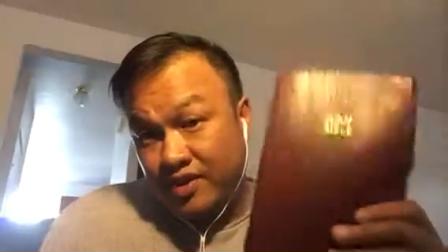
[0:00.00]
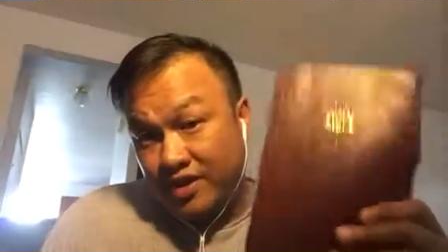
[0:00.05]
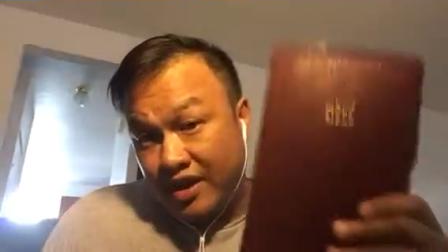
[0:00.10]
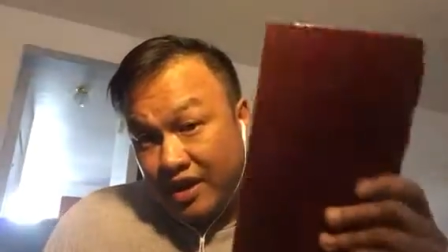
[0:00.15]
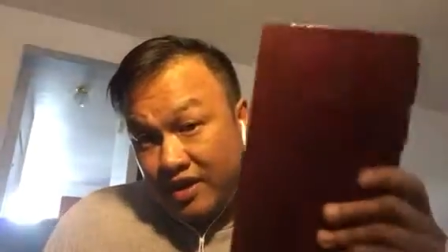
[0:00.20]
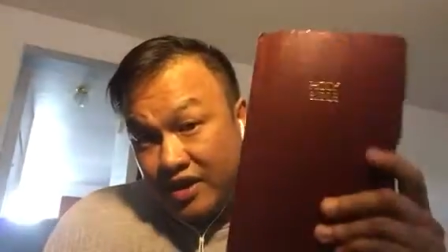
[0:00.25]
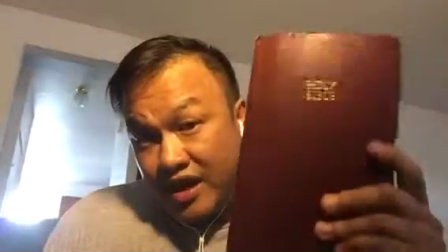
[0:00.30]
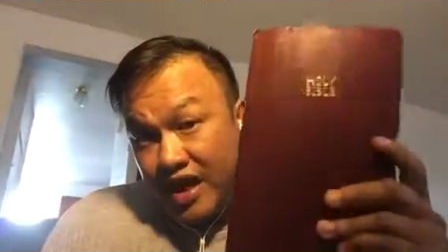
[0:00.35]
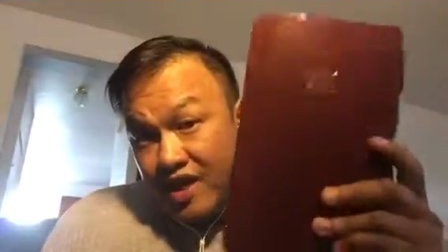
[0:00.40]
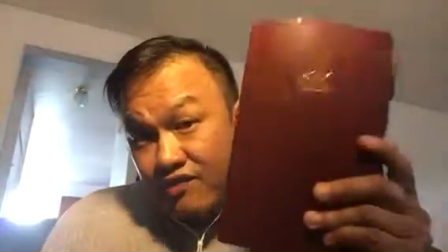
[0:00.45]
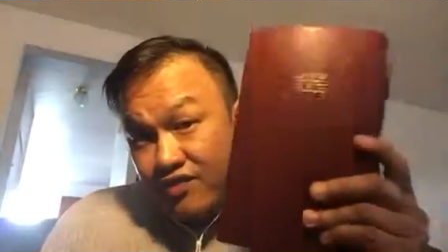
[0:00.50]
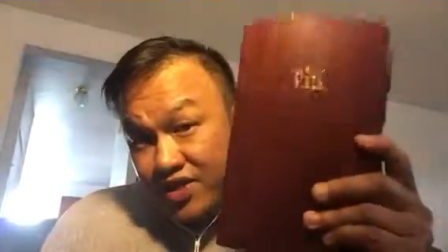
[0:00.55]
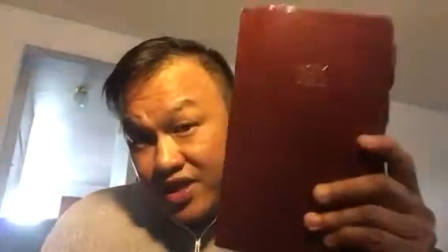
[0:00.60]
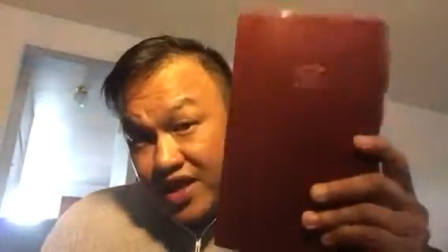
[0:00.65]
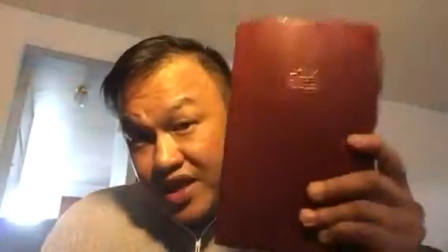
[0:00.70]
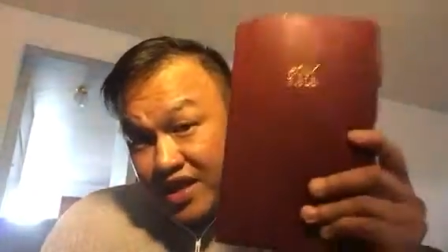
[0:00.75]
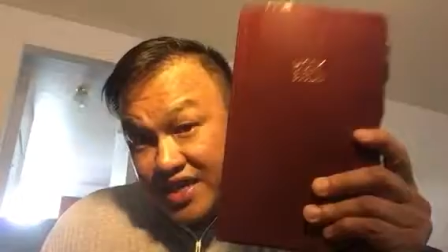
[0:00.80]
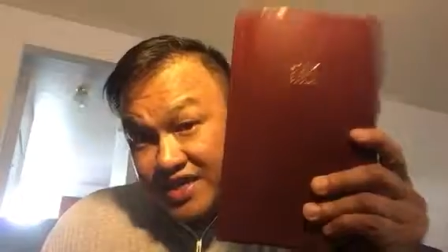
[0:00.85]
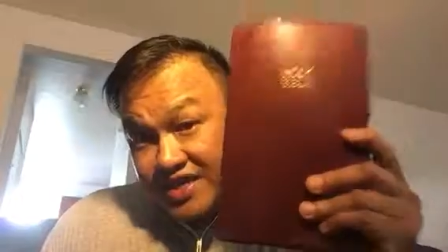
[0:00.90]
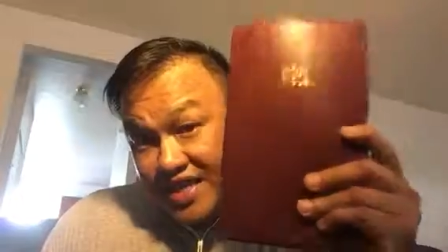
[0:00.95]
and
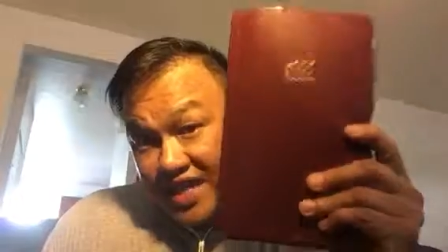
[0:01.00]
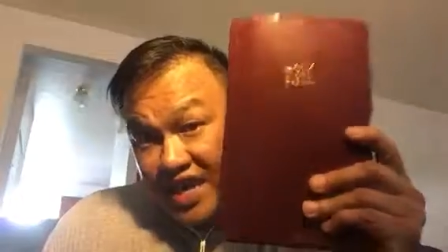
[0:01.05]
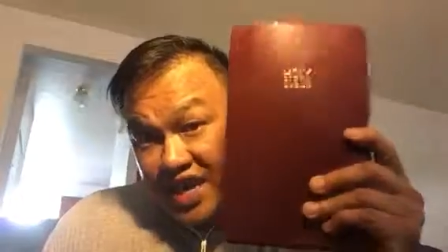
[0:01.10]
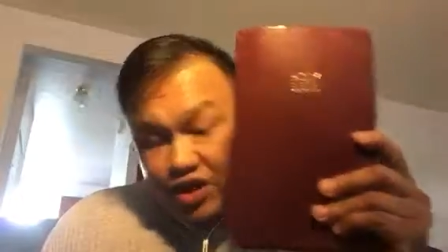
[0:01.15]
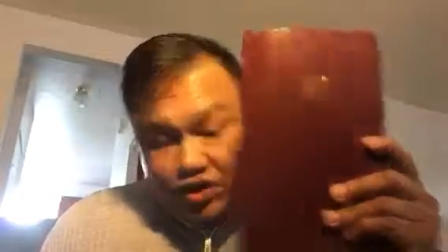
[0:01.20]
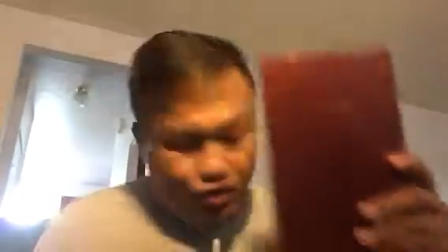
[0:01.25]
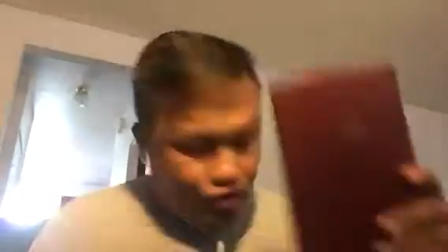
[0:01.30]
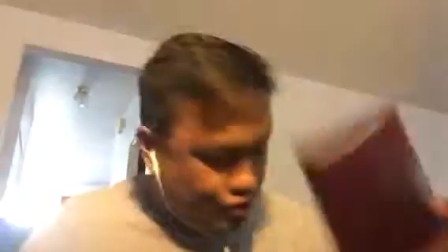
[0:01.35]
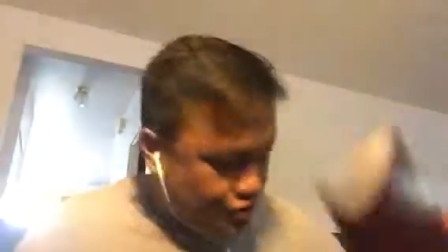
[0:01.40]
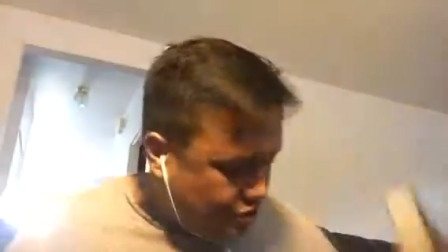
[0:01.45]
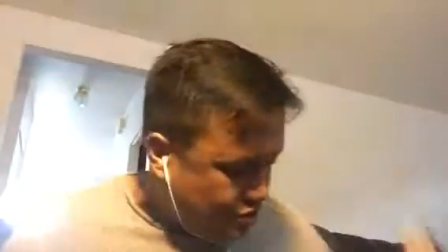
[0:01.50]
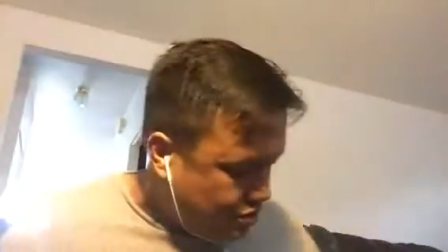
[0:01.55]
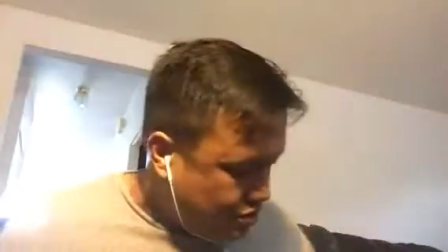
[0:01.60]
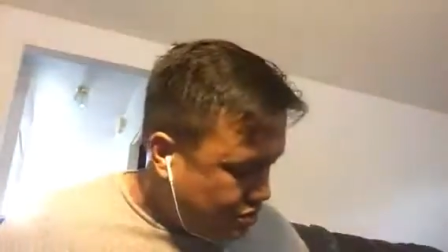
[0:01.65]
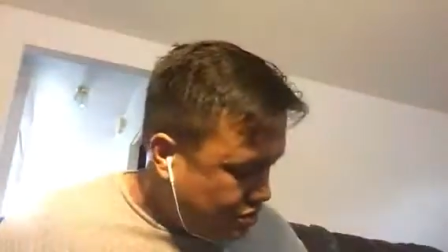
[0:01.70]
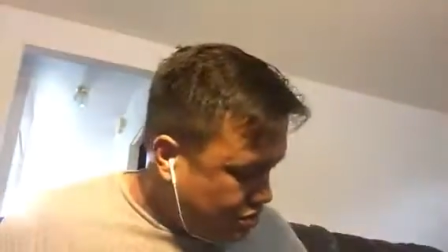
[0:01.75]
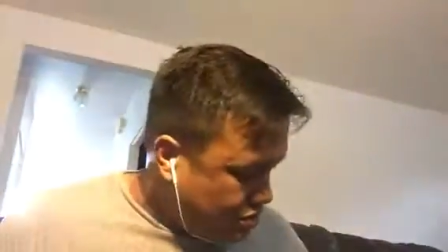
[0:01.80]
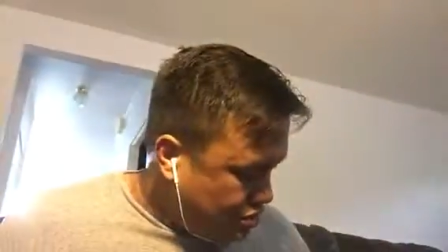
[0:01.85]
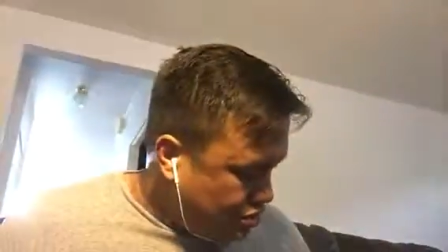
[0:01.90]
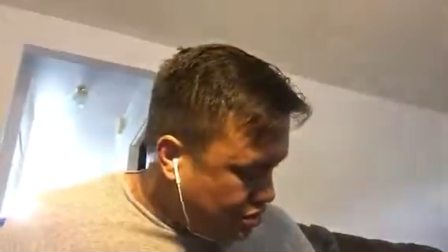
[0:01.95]
everything is here,
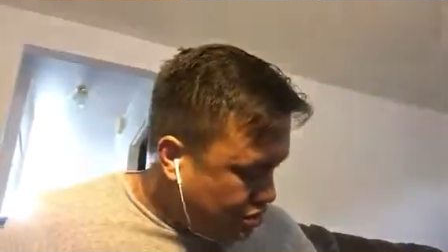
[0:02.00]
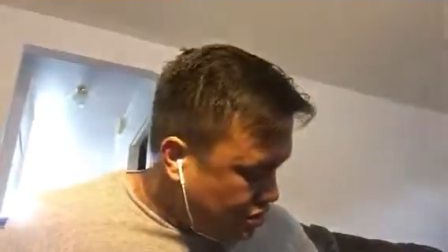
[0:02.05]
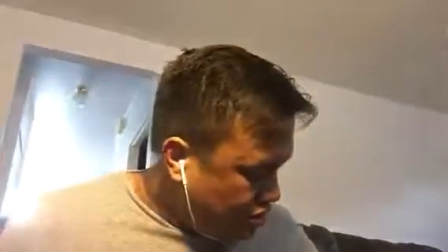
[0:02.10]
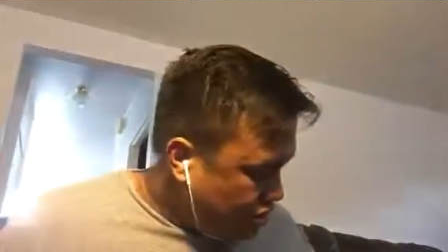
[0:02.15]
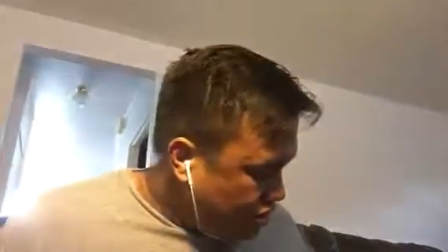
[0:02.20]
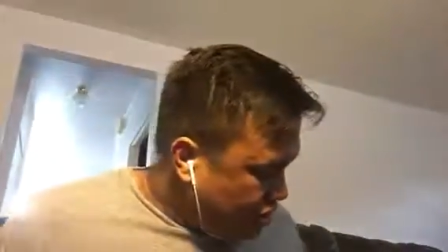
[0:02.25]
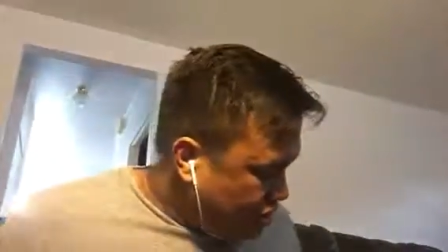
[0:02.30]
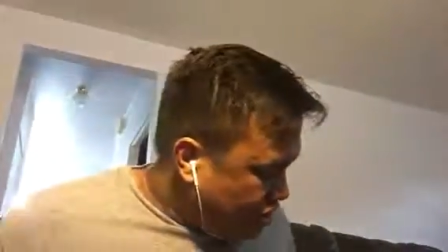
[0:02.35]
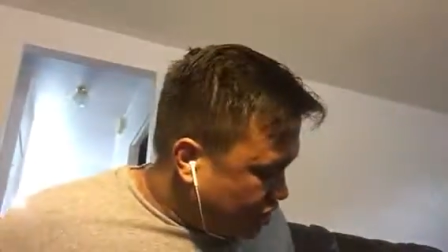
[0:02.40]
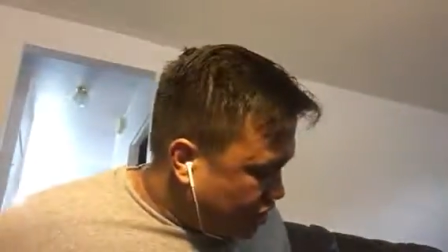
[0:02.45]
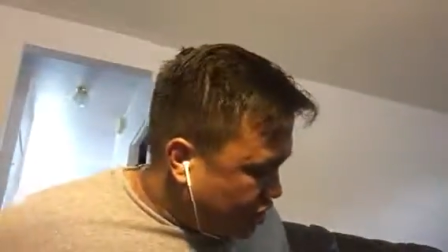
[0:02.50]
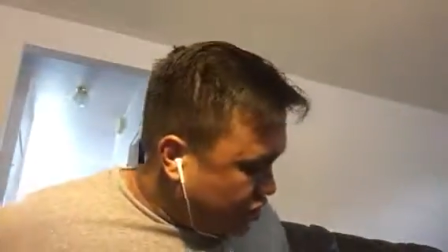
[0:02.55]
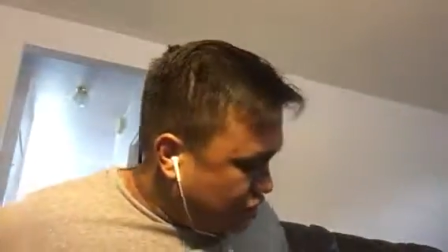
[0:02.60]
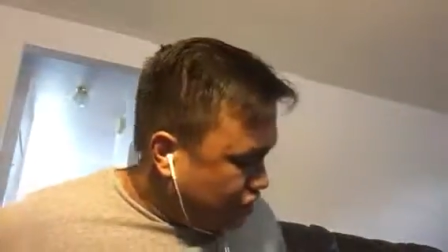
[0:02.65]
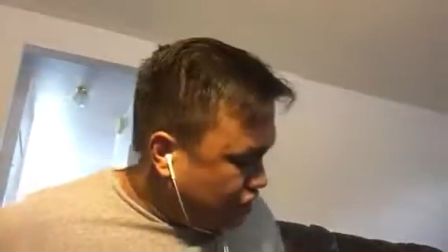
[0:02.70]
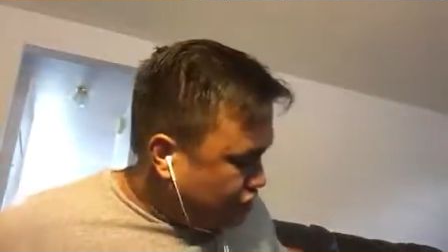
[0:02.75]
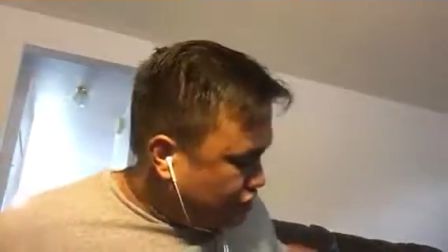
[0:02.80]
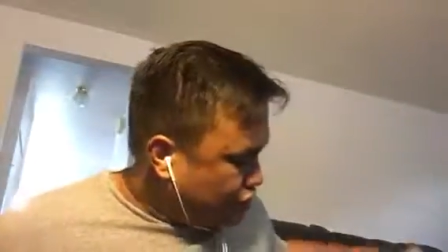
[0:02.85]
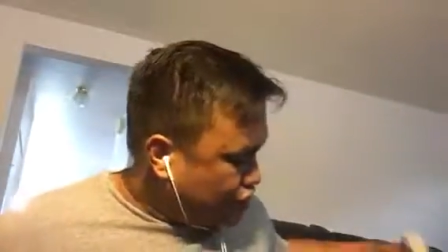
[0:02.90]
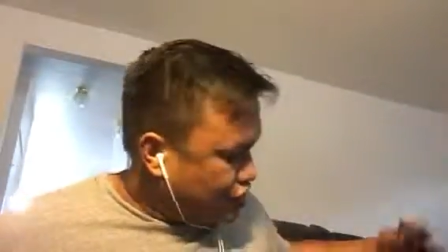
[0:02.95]

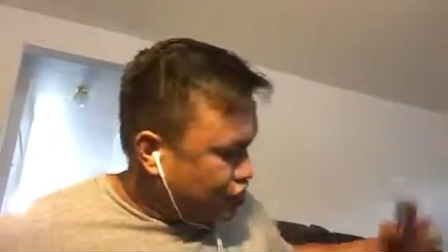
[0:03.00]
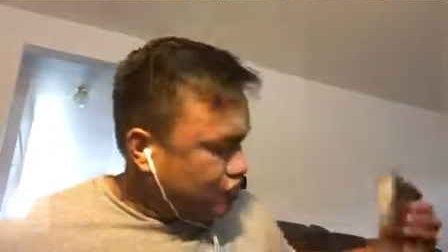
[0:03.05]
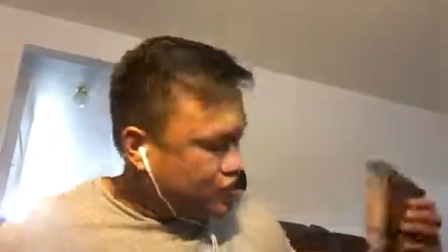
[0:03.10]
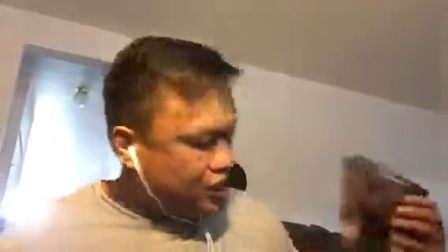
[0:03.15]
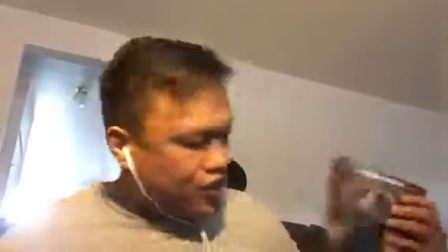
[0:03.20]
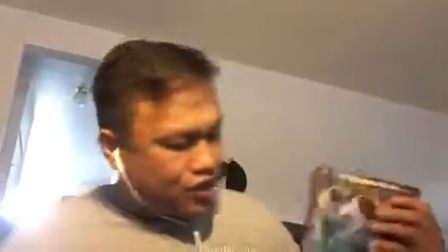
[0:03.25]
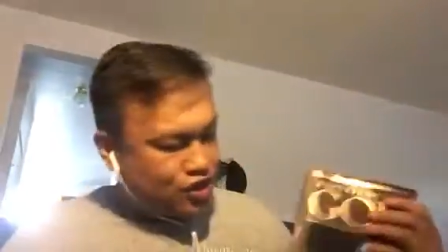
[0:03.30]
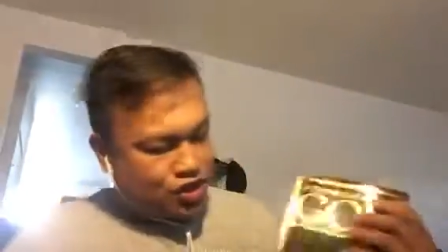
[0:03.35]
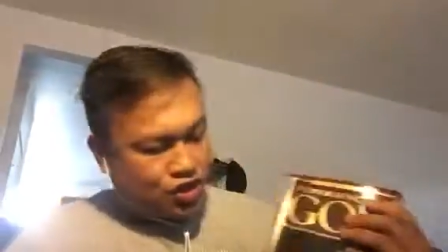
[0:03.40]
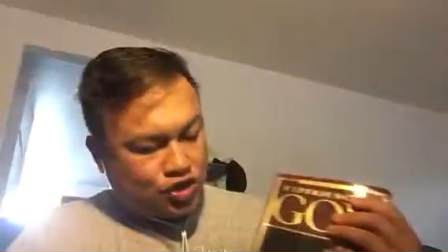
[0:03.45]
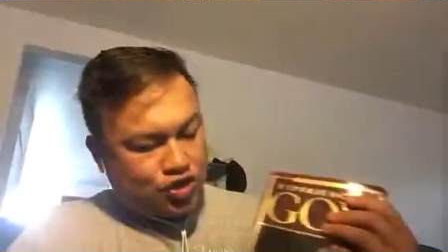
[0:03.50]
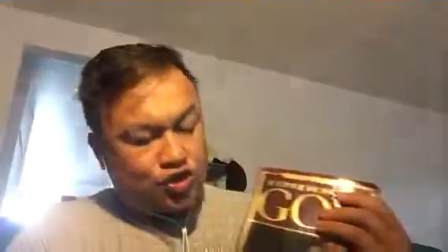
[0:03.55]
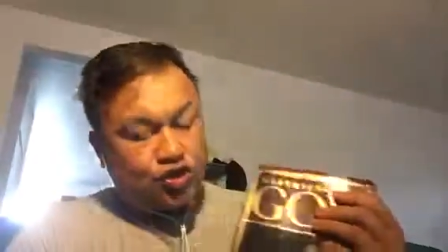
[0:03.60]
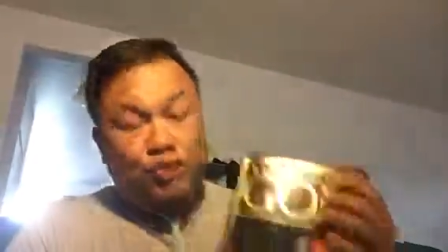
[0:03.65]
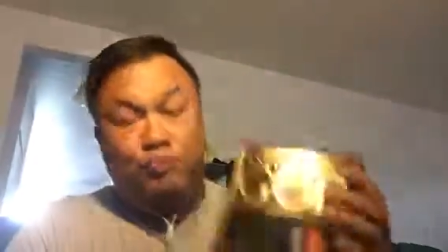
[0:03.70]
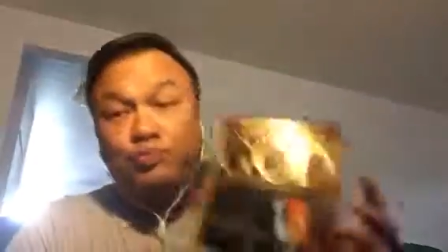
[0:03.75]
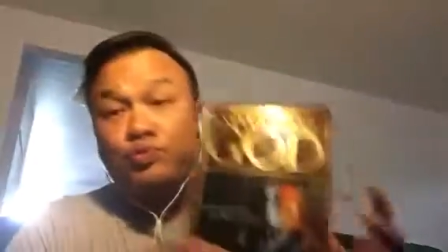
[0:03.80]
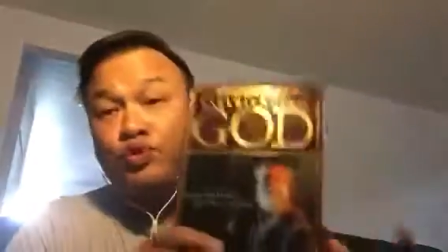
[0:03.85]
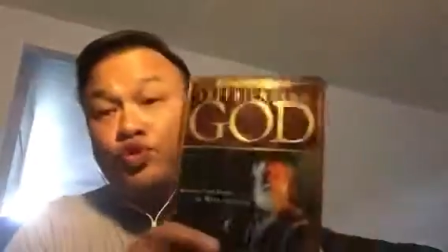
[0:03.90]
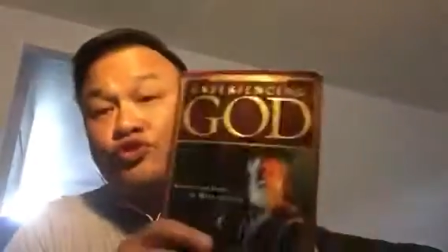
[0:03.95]
these are just to
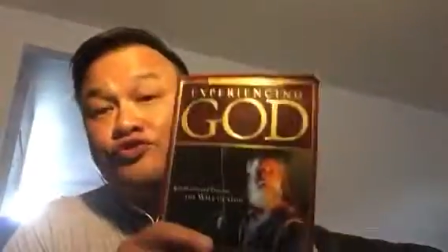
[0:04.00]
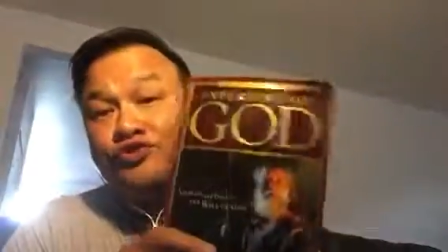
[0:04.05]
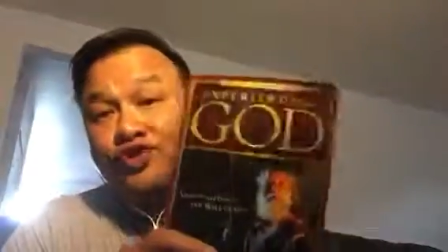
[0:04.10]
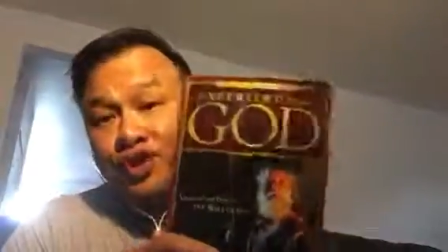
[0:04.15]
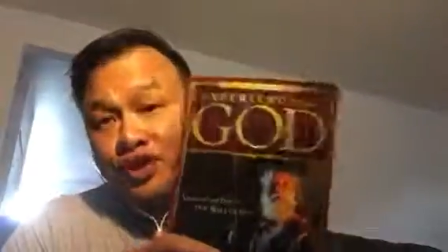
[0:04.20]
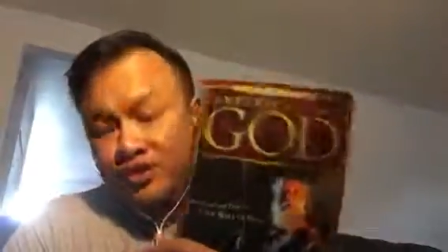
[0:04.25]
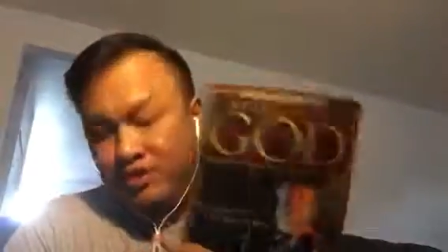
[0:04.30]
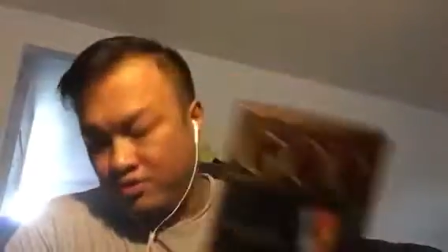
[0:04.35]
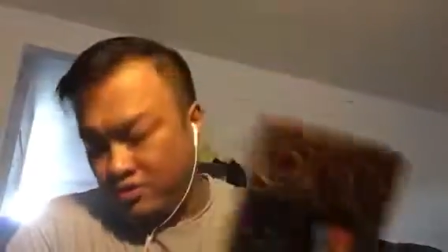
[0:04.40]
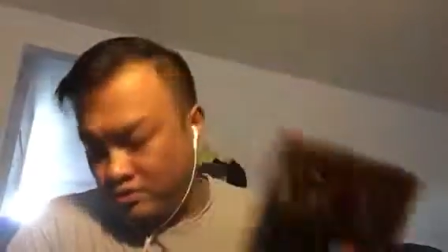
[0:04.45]
prove it